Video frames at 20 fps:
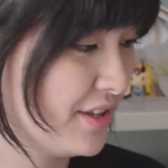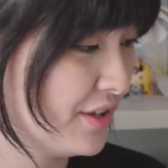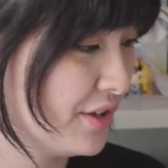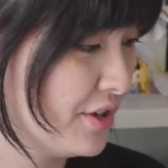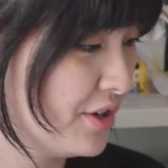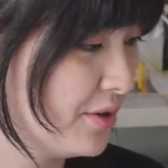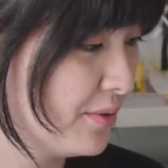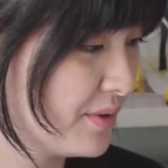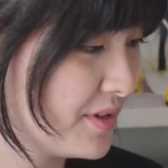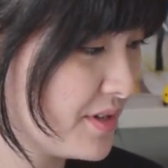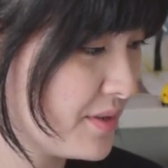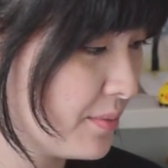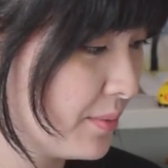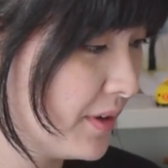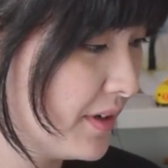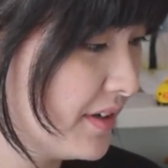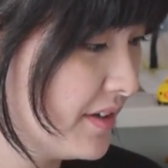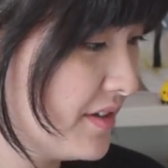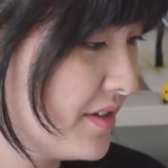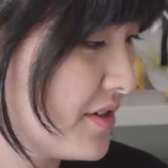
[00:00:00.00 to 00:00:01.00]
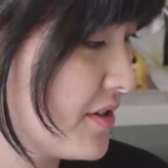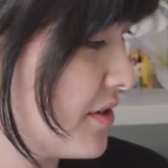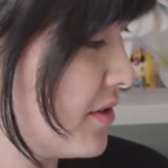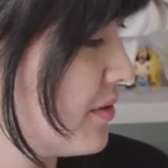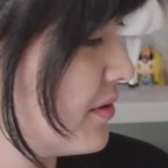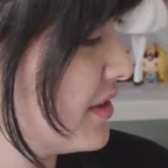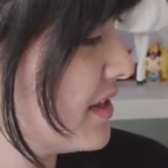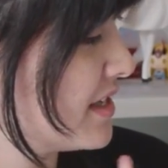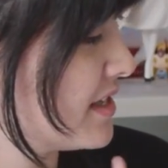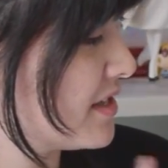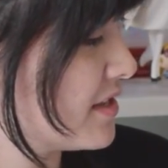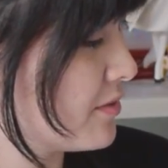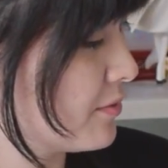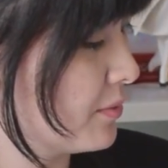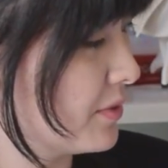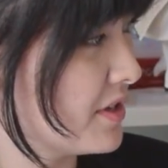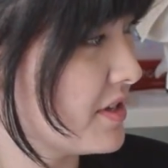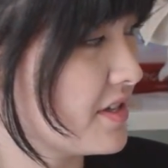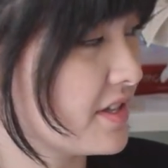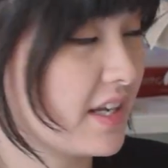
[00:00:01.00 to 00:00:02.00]
the newest one, so this
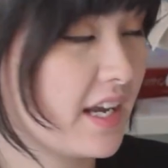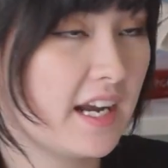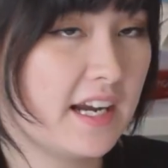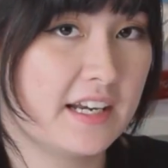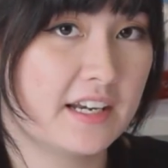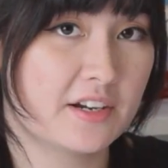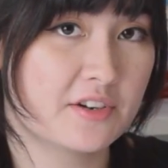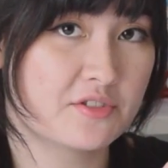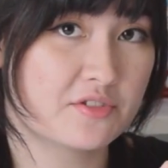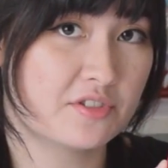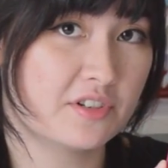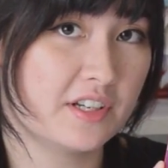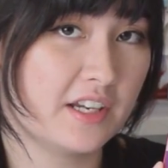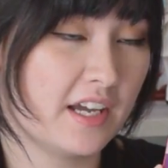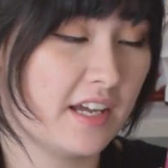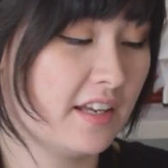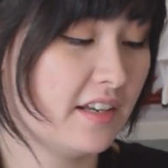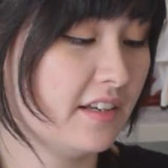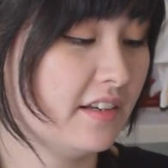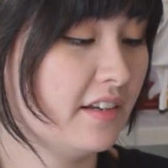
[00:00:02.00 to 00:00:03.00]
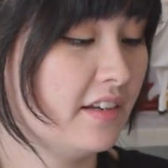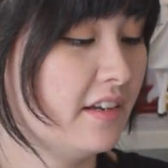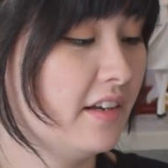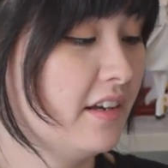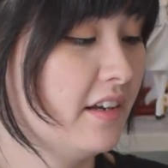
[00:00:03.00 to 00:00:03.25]
was 800 yen.